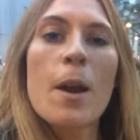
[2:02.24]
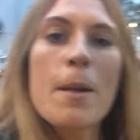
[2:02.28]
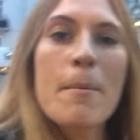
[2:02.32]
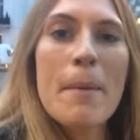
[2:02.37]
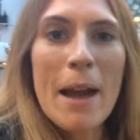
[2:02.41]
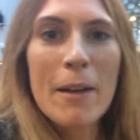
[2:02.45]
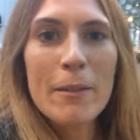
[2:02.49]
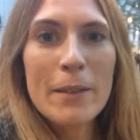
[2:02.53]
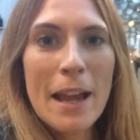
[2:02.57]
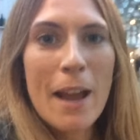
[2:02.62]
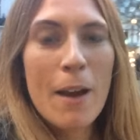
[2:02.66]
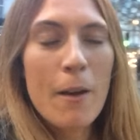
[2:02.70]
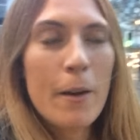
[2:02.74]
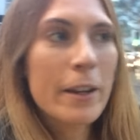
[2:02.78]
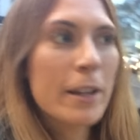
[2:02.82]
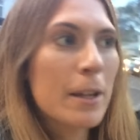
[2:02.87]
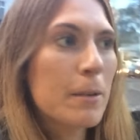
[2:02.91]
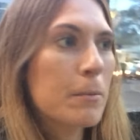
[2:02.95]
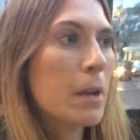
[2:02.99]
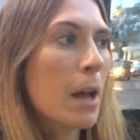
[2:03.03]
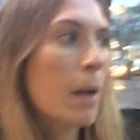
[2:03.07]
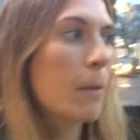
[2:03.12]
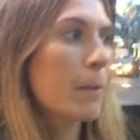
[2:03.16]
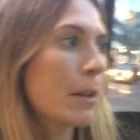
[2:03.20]
I'm out now and
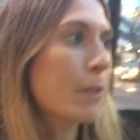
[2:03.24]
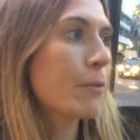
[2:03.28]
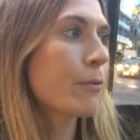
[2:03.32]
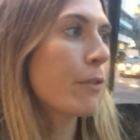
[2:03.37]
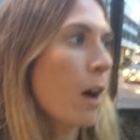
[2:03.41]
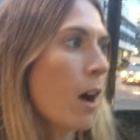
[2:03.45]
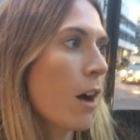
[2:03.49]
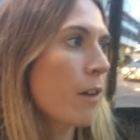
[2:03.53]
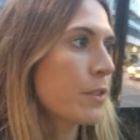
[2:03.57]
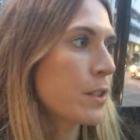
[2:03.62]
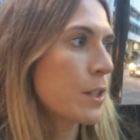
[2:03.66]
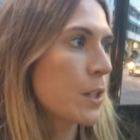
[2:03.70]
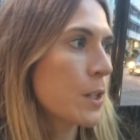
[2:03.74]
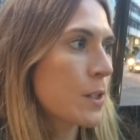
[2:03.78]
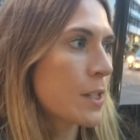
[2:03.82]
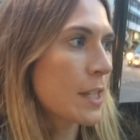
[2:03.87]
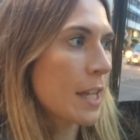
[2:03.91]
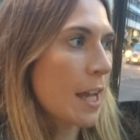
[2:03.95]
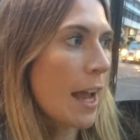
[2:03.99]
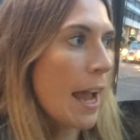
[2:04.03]
I'm coming for afternoon tea.